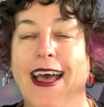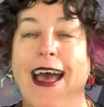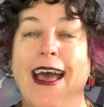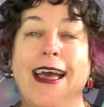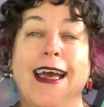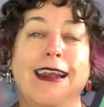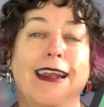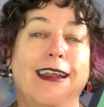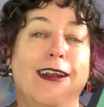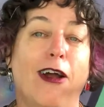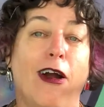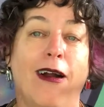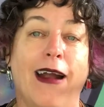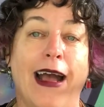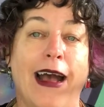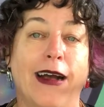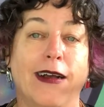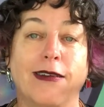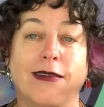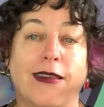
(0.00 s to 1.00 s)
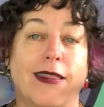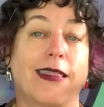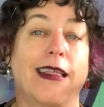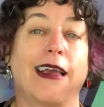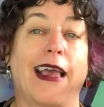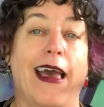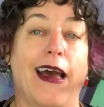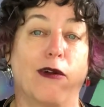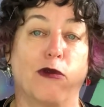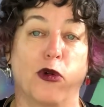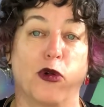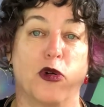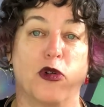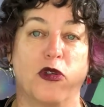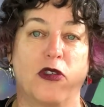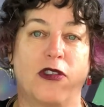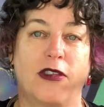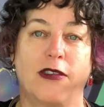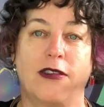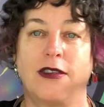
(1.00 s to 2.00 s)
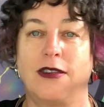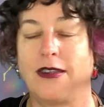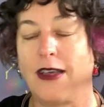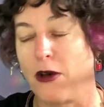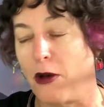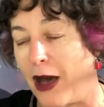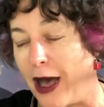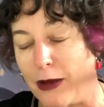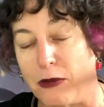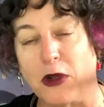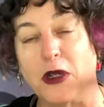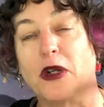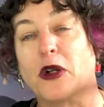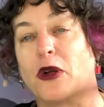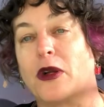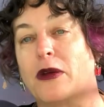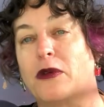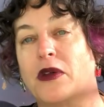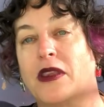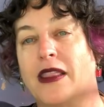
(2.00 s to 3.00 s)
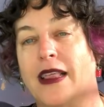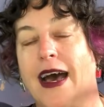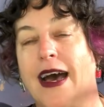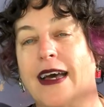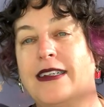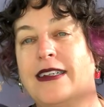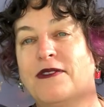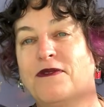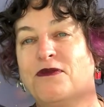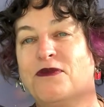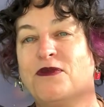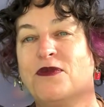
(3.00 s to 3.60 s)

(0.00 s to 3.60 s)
And in our house, the cat rules. So I would agree with that.